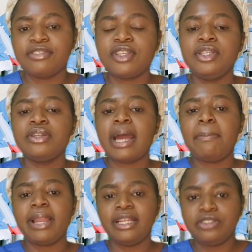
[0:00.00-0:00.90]
So you don't
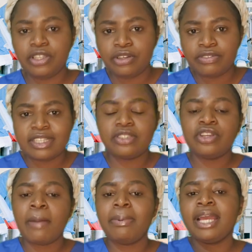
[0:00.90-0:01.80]
apply to the university, you
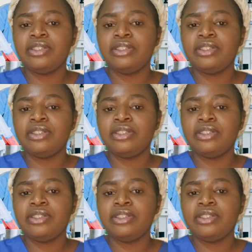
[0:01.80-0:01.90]
apply